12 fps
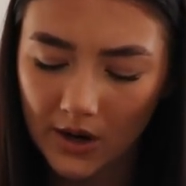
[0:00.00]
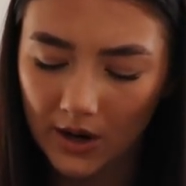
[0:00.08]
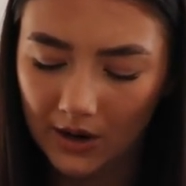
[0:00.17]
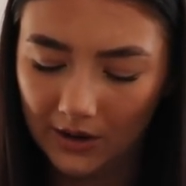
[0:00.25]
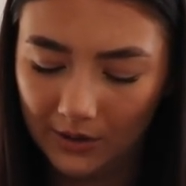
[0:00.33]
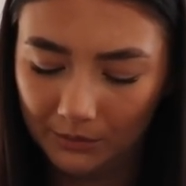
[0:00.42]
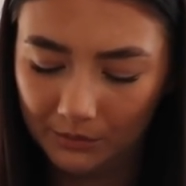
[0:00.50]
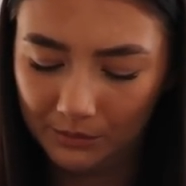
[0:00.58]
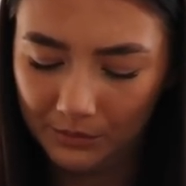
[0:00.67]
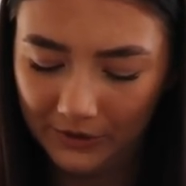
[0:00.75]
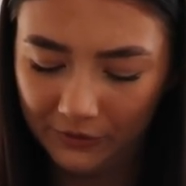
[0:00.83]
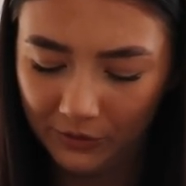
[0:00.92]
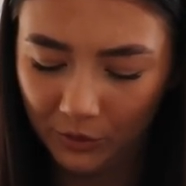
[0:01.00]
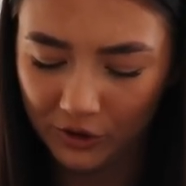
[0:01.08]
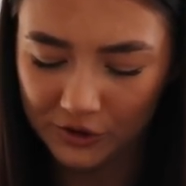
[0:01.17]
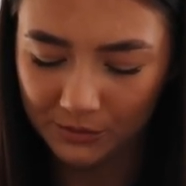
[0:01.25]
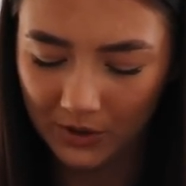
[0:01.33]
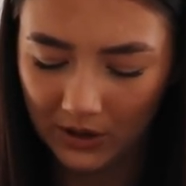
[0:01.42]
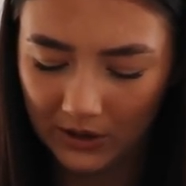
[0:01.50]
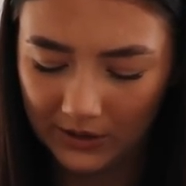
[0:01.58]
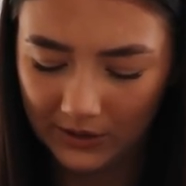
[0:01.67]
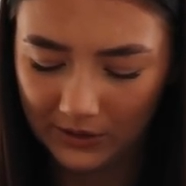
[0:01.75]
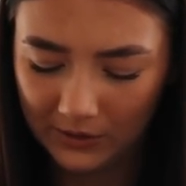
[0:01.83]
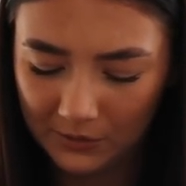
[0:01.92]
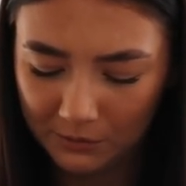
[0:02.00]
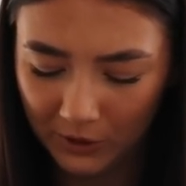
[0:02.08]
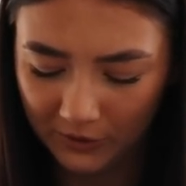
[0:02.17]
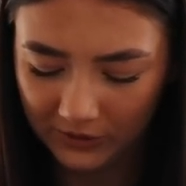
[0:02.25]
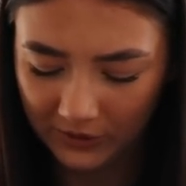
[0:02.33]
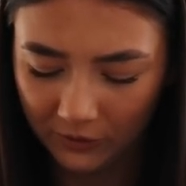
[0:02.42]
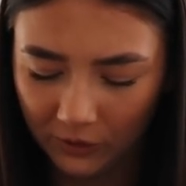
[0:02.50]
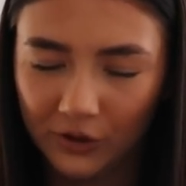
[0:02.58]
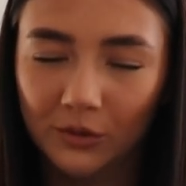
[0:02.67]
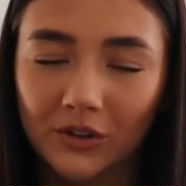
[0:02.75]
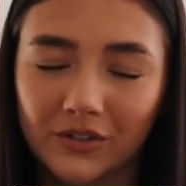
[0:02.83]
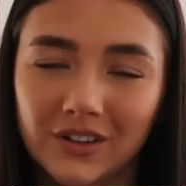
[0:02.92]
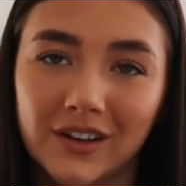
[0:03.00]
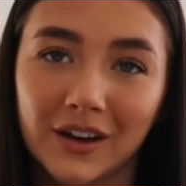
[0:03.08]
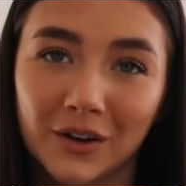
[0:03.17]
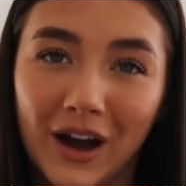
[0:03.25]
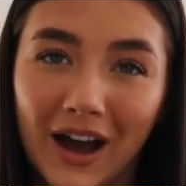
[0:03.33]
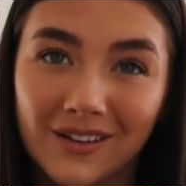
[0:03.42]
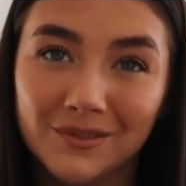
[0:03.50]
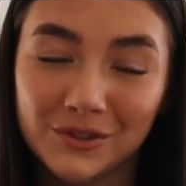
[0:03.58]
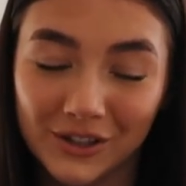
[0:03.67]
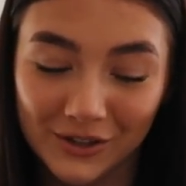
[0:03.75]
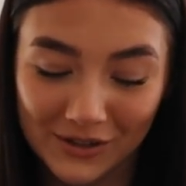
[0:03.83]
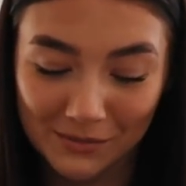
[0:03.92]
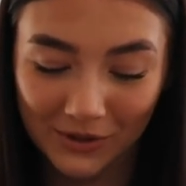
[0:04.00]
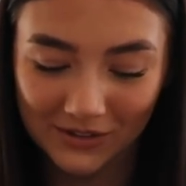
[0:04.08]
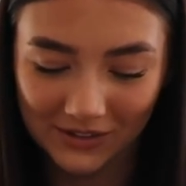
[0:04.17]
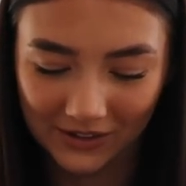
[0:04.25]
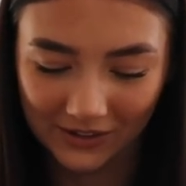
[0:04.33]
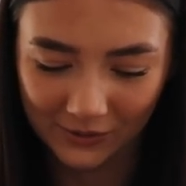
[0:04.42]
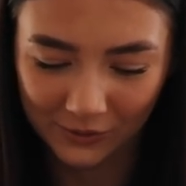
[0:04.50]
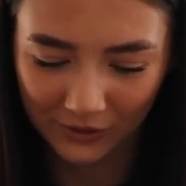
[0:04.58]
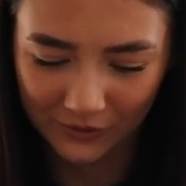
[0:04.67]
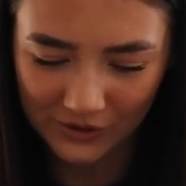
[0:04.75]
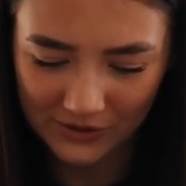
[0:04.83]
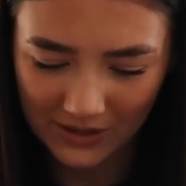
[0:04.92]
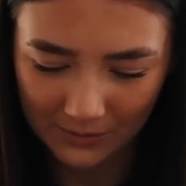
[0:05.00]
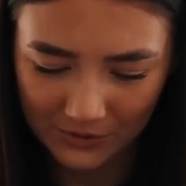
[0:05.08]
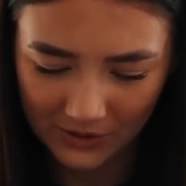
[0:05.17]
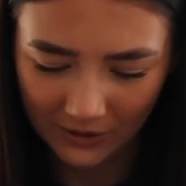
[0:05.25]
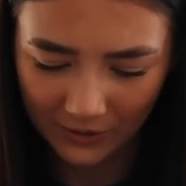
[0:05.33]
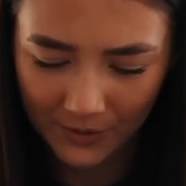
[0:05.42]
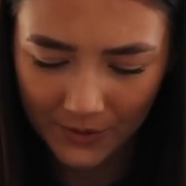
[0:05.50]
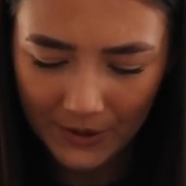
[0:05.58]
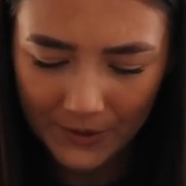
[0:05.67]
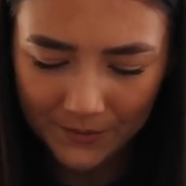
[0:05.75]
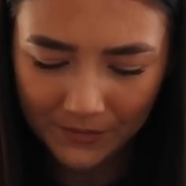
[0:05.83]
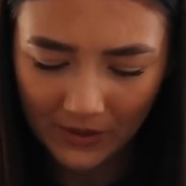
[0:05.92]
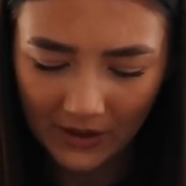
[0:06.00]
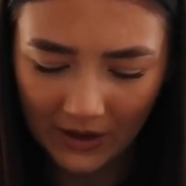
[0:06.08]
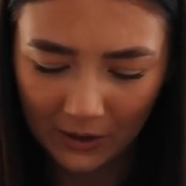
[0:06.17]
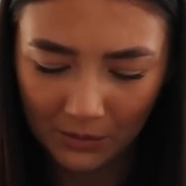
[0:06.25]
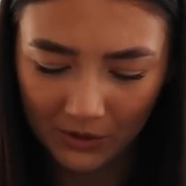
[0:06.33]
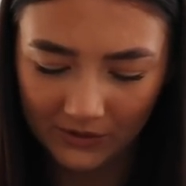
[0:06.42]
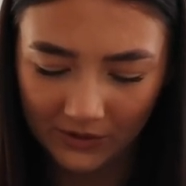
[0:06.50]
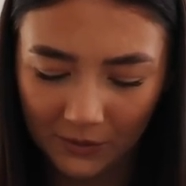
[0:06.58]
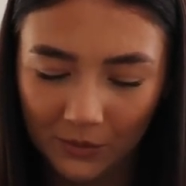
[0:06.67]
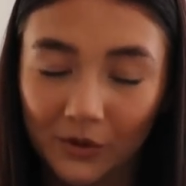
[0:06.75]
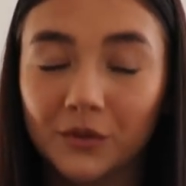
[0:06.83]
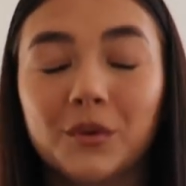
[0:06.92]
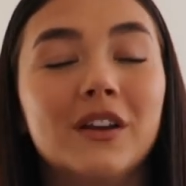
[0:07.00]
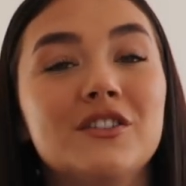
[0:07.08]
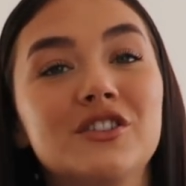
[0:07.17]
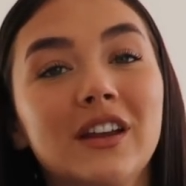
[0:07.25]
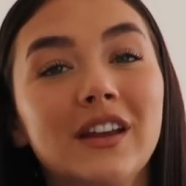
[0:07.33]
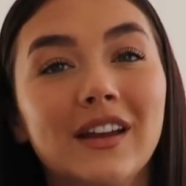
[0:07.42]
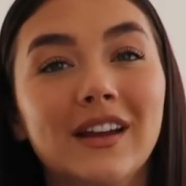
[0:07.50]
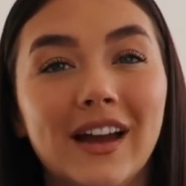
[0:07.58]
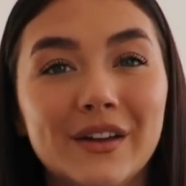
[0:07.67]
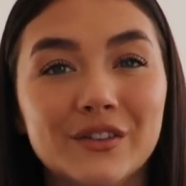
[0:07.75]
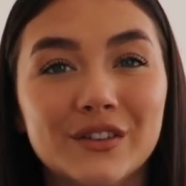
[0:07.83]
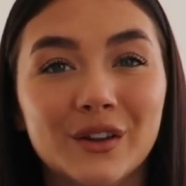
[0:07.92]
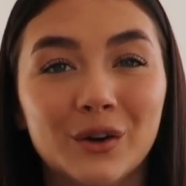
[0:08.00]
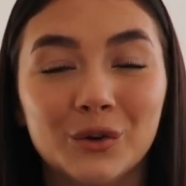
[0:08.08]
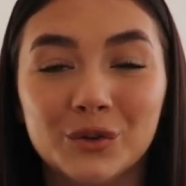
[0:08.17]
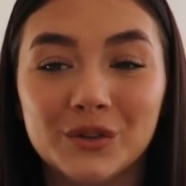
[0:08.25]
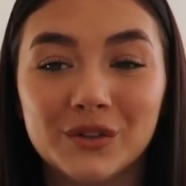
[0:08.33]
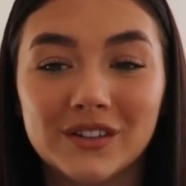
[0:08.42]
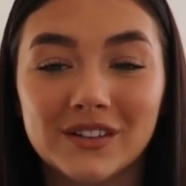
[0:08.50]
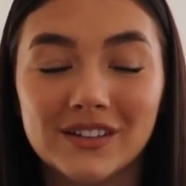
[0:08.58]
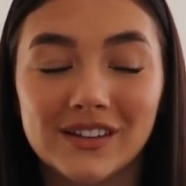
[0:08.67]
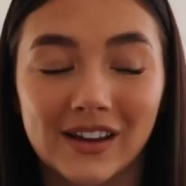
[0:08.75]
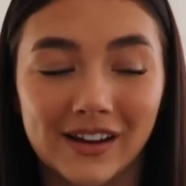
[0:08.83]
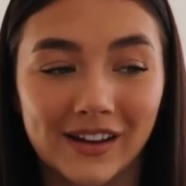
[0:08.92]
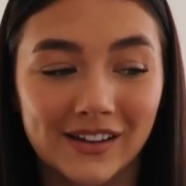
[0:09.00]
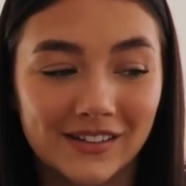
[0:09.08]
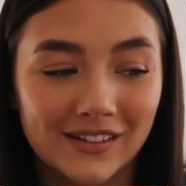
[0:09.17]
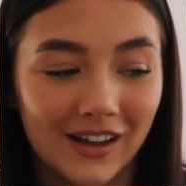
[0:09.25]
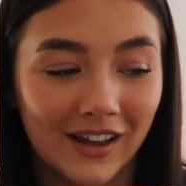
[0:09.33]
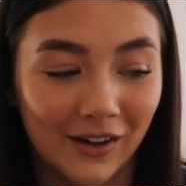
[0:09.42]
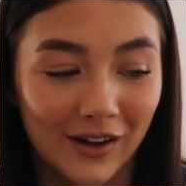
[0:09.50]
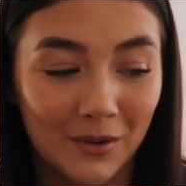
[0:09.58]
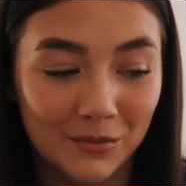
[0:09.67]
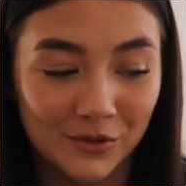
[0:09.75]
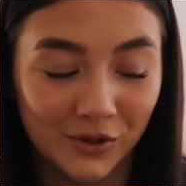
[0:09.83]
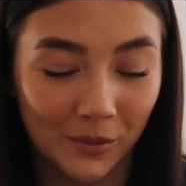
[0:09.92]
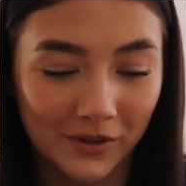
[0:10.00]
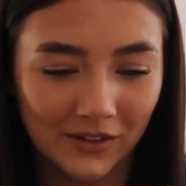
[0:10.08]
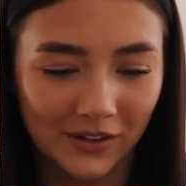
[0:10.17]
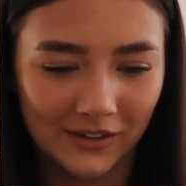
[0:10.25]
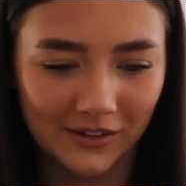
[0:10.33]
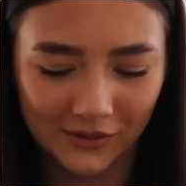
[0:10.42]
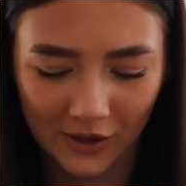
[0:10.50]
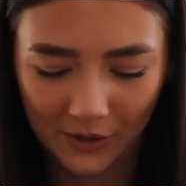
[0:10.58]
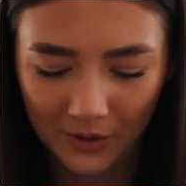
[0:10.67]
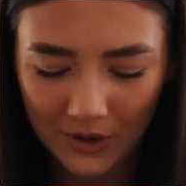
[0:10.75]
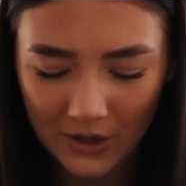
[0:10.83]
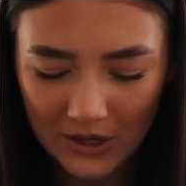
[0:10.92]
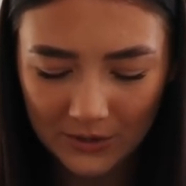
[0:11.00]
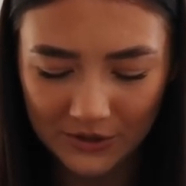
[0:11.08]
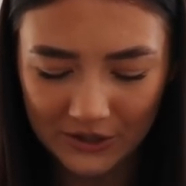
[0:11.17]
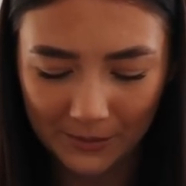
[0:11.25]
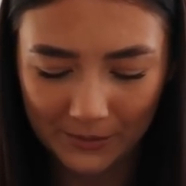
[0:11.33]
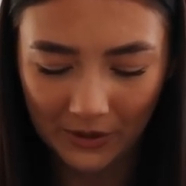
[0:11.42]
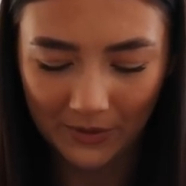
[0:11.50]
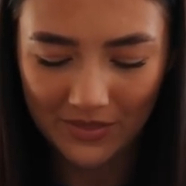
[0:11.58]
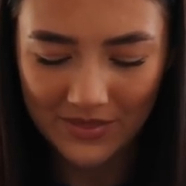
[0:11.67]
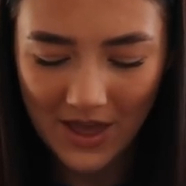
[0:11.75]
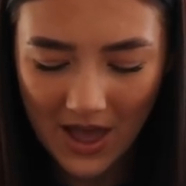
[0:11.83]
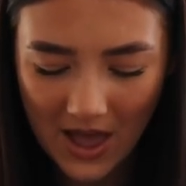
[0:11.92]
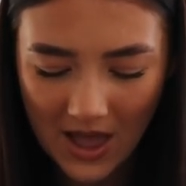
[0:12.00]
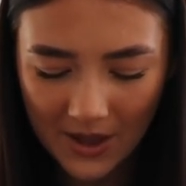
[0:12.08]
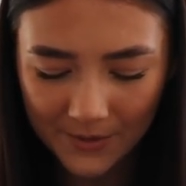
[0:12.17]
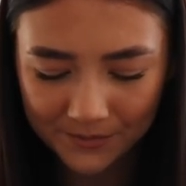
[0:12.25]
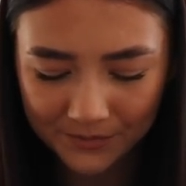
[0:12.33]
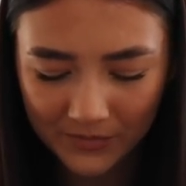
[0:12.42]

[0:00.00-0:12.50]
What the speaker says: But if you watch my birthday vlog, you will have seen how absolutely buzzing. Sorry, I just snapped a nail. How buzzing I was when she gave us those tickets, and I am so excited. So we shall be going there.